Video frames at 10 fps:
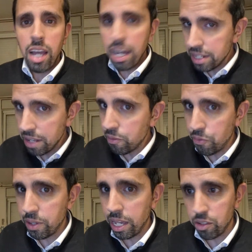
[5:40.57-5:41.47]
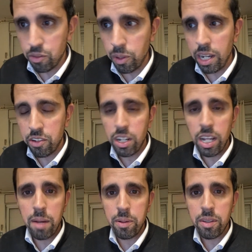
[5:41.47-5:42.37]
and never forget what actually
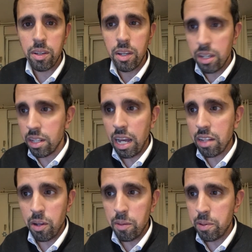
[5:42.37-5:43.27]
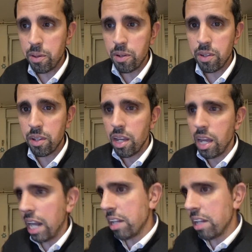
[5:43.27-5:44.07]
happened in that time period.